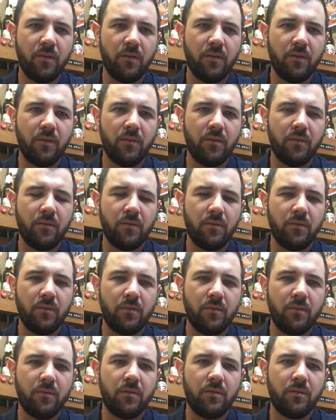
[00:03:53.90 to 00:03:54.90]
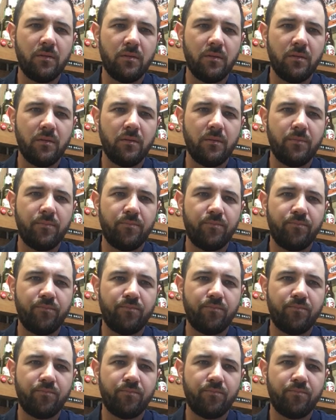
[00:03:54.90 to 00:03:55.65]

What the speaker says: Nothing is said.